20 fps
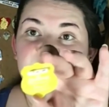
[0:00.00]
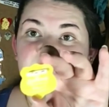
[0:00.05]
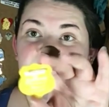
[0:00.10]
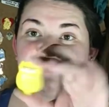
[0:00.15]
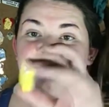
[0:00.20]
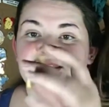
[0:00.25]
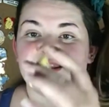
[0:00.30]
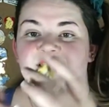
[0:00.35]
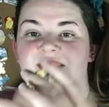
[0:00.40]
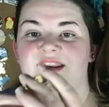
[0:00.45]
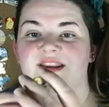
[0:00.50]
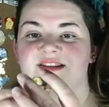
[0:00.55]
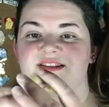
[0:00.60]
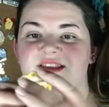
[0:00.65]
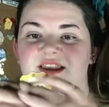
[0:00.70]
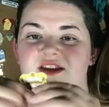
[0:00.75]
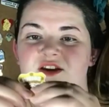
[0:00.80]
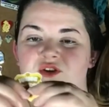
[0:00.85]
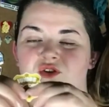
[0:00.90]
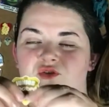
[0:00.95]
It's
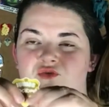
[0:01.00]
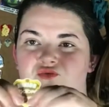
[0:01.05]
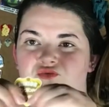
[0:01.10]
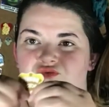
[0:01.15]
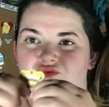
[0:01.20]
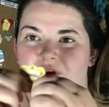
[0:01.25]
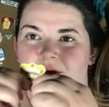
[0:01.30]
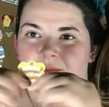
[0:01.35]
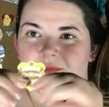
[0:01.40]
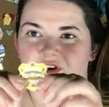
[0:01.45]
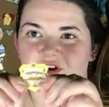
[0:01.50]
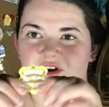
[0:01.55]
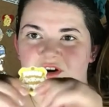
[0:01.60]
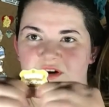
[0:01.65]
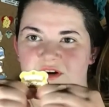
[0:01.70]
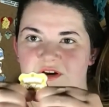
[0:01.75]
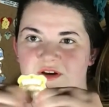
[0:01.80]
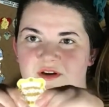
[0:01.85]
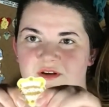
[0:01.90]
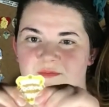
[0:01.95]
like rubber,
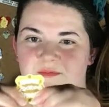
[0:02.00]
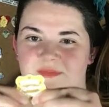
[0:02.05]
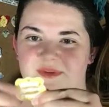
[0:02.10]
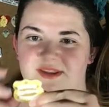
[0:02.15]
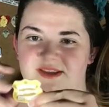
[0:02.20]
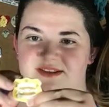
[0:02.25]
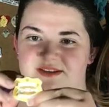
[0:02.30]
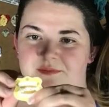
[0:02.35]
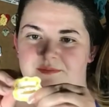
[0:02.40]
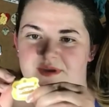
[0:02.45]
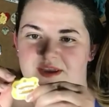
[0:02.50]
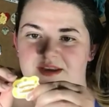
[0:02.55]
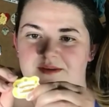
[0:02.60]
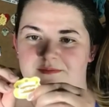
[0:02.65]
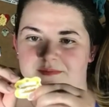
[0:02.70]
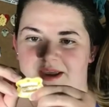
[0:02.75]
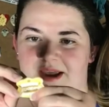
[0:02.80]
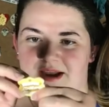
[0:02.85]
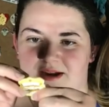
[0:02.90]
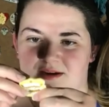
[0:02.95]
but it's a pin
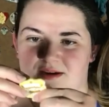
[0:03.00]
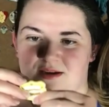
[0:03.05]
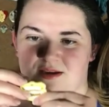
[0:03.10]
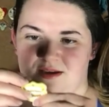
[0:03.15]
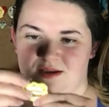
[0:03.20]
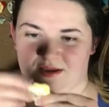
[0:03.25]
back.